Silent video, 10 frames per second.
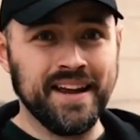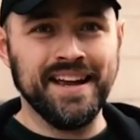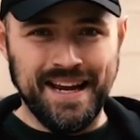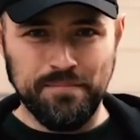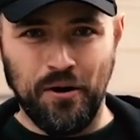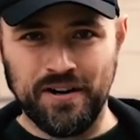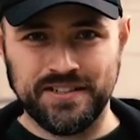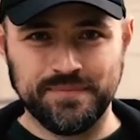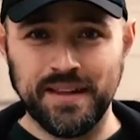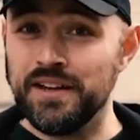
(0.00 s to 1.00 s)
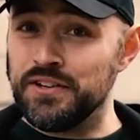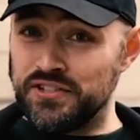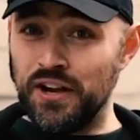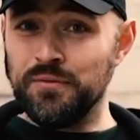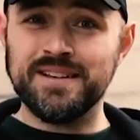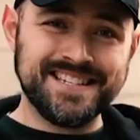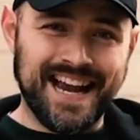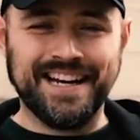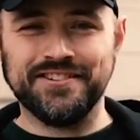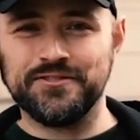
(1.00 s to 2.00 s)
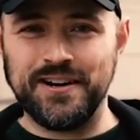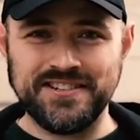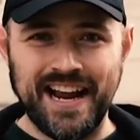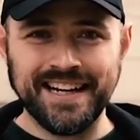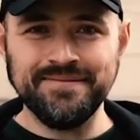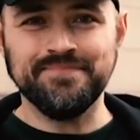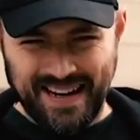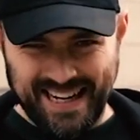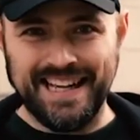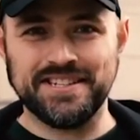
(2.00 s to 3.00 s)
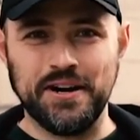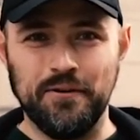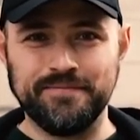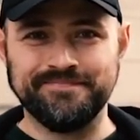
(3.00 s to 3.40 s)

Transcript: way in March. So, tighten your straitjacket and let's go.